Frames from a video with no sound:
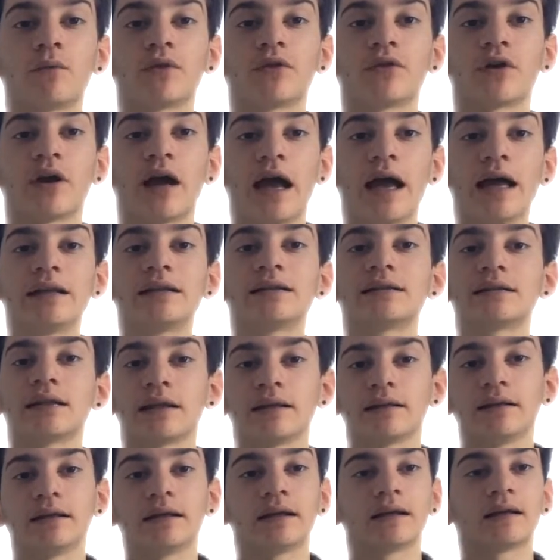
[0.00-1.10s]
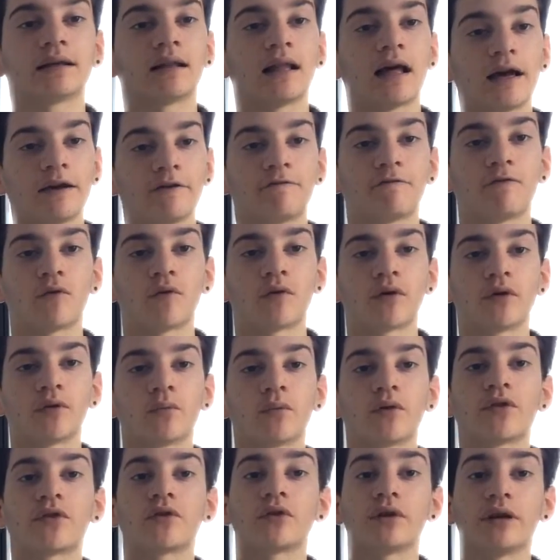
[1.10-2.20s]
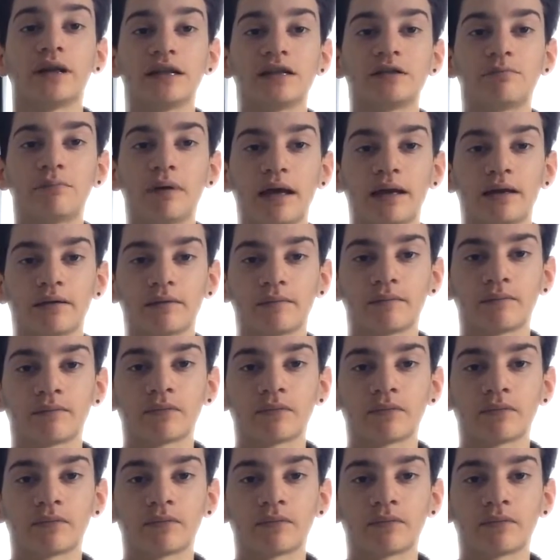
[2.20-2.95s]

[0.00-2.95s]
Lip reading: with your head slightly inclined forward with your knees bent.